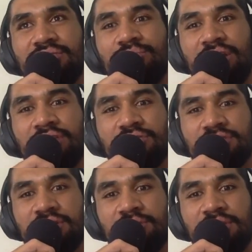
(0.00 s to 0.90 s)
Michael's
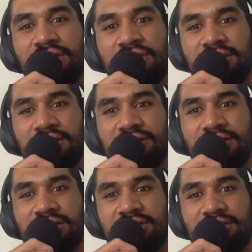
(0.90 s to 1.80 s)
going to be,
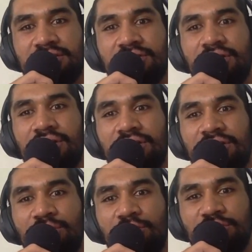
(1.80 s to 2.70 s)
in
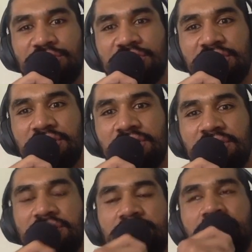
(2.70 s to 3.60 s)
a wheelchair,
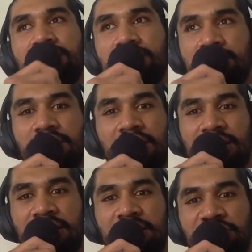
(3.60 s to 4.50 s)

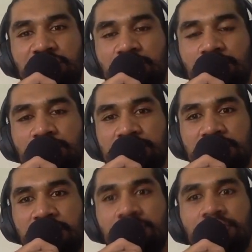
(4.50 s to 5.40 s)
like electric
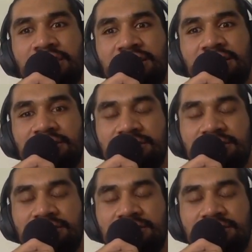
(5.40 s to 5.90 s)
wheelchair, and will need,